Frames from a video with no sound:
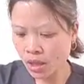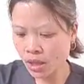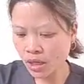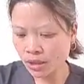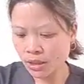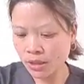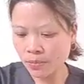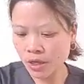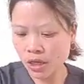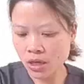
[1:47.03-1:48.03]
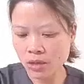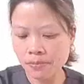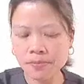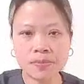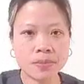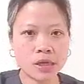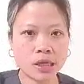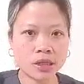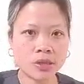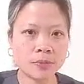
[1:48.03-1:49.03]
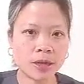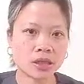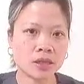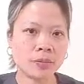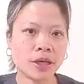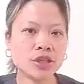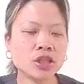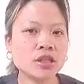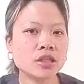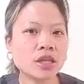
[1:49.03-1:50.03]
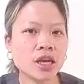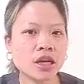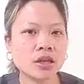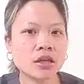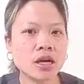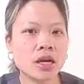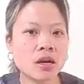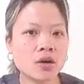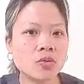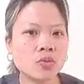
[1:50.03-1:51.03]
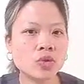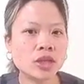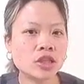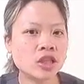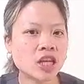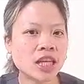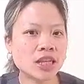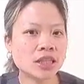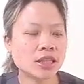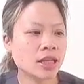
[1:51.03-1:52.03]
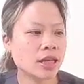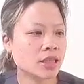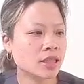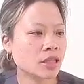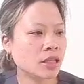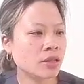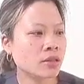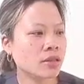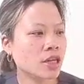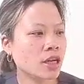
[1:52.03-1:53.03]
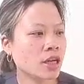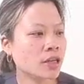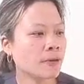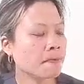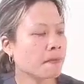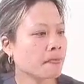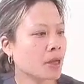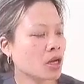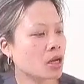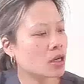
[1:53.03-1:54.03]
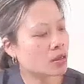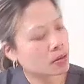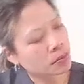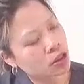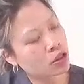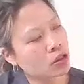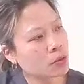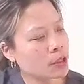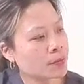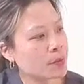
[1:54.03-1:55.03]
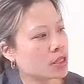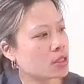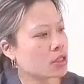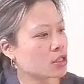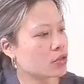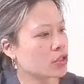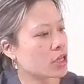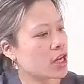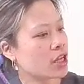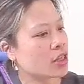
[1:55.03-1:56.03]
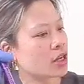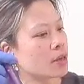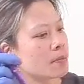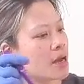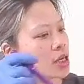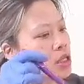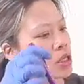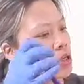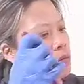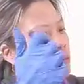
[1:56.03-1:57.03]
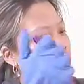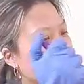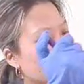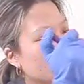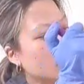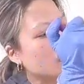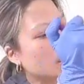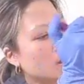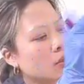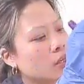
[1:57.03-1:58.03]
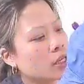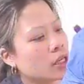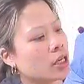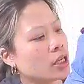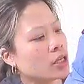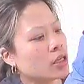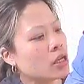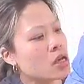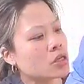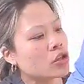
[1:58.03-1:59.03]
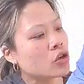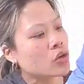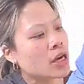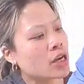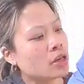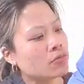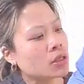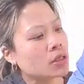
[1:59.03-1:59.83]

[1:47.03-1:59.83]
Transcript: Next, I'm gonna inspect the patient's nair with shining the light inside. Mr. Smith, please tilt your head back a little bit. Okay, so I'm